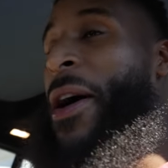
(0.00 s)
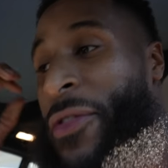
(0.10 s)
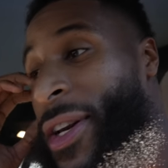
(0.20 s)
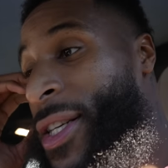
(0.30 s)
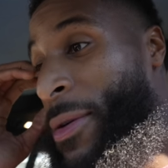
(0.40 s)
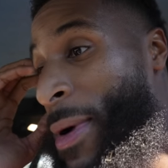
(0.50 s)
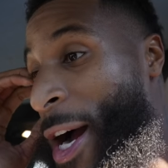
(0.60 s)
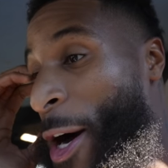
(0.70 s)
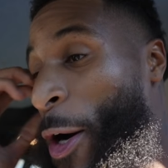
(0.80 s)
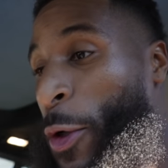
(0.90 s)
I'm finna just
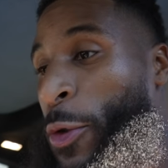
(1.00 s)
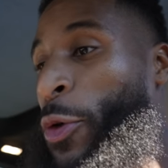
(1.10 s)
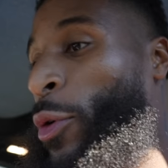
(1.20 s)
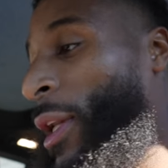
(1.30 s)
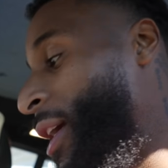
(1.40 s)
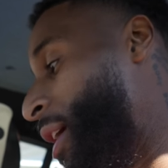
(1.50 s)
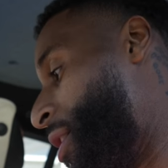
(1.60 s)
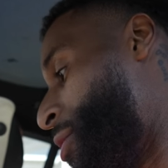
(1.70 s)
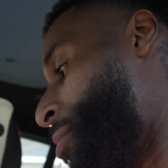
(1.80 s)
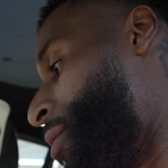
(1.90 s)
buy a whole new
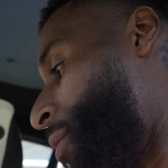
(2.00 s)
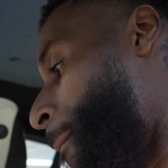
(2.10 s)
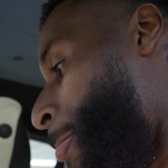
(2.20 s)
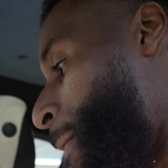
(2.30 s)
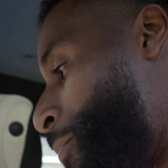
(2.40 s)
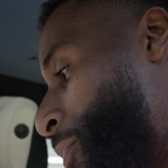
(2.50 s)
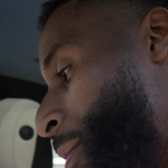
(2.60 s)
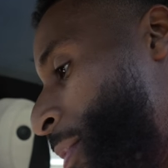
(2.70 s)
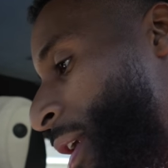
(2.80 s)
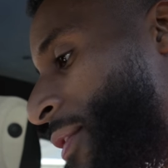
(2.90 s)
lens, bro.
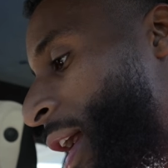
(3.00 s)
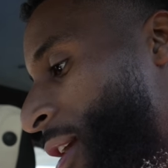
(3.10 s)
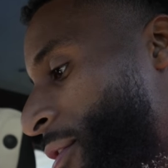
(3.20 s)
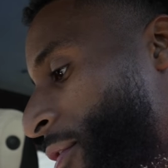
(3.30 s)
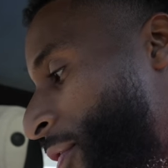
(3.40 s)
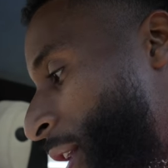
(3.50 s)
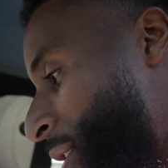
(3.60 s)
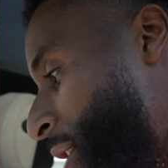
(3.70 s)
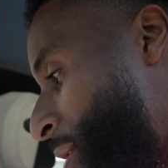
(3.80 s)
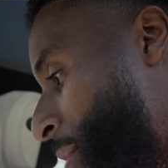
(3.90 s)
But if they can
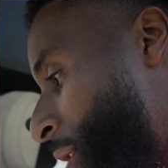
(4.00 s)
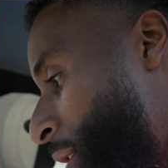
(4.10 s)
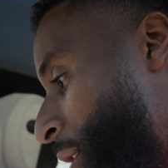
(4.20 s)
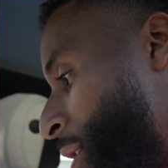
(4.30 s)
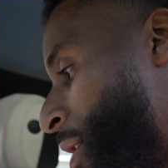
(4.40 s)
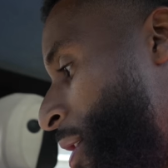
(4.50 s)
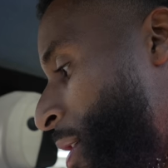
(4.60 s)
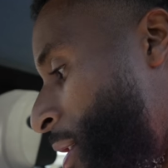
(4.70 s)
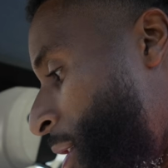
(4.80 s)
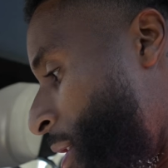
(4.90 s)
fix this mug,
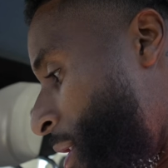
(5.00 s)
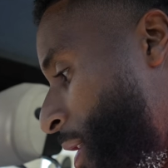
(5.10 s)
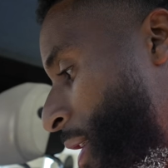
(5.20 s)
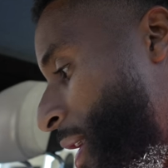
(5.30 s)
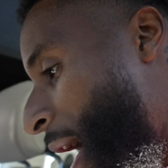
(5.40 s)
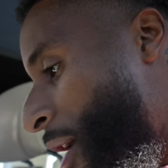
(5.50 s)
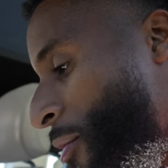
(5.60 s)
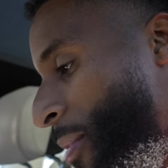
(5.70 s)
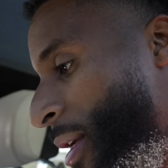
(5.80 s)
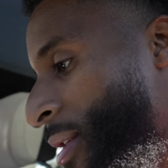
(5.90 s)
that
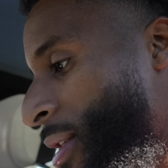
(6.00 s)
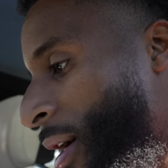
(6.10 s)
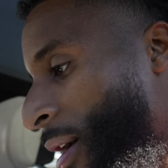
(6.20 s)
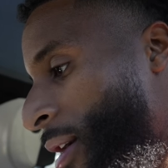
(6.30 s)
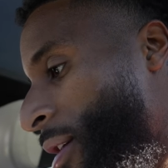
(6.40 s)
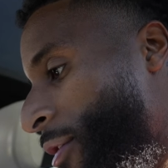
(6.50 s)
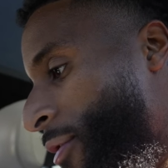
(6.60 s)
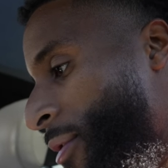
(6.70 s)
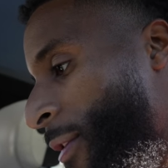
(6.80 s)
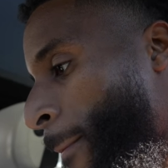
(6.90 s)
would be tough.
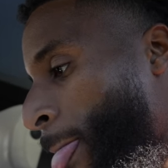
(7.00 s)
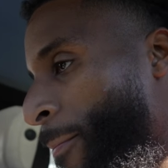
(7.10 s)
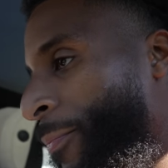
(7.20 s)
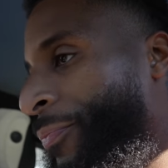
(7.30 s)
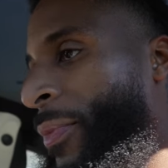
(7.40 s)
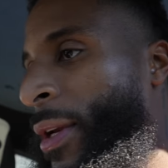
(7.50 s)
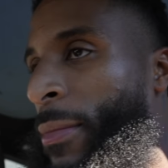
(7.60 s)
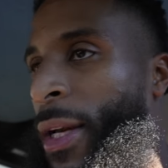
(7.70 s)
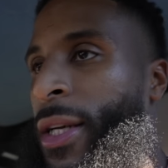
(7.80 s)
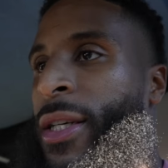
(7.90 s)

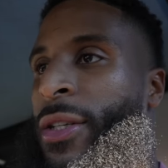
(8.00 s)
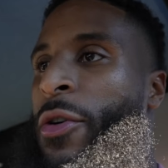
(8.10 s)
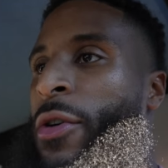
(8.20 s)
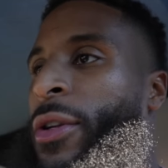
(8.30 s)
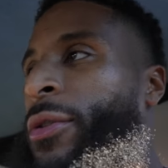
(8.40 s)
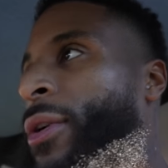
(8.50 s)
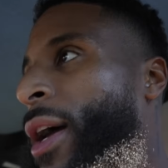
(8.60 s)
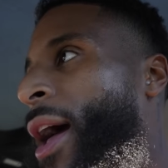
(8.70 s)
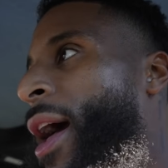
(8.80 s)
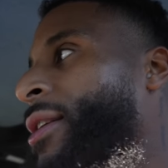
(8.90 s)
But it's just going through
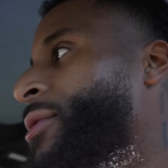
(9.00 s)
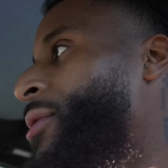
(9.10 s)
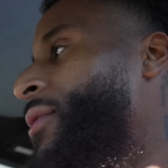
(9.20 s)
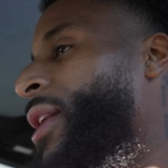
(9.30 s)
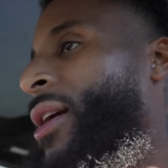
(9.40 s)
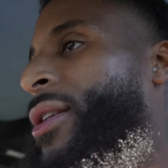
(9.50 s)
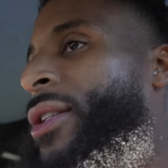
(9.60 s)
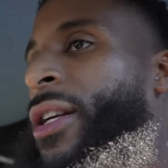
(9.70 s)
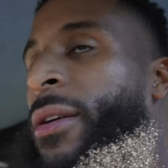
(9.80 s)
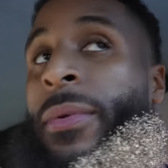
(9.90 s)
the hassle of like
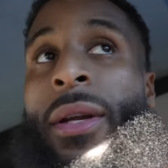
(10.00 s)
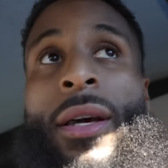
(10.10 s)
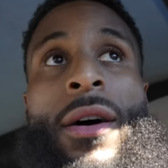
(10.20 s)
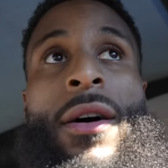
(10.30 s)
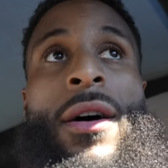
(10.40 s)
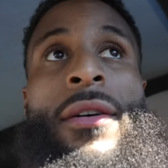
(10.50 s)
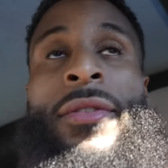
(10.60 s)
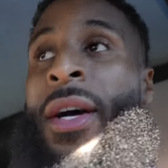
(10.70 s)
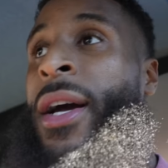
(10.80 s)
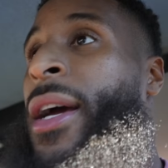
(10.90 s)
shipping it off.
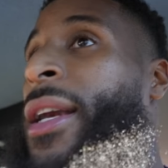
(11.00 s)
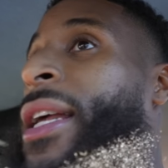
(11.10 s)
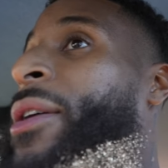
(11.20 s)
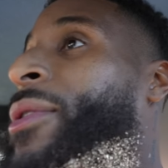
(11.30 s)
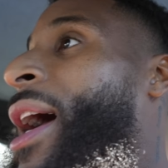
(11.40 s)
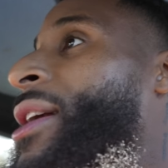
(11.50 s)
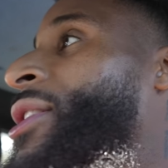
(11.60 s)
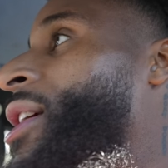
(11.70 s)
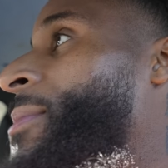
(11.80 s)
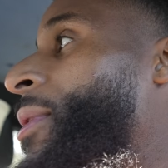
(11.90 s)
Then when I
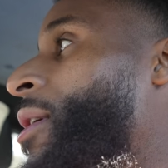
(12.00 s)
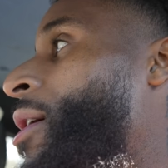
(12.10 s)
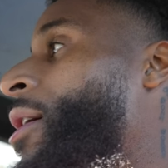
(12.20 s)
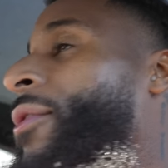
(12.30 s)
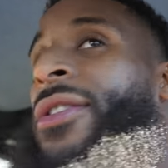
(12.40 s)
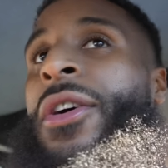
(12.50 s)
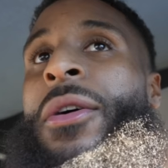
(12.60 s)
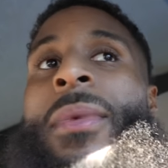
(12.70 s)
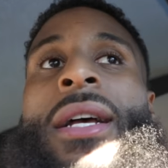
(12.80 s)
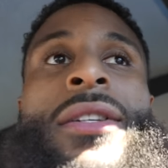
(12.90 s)
ship it off, it's
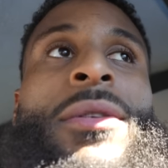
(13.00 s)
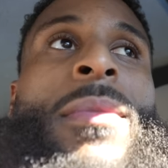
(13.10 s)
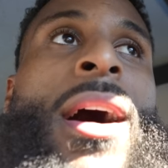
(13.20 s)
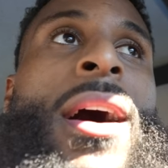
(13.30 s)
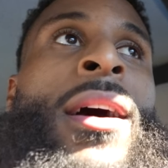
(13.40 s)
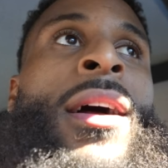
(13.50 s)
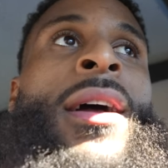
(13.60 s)
gonna mess up my,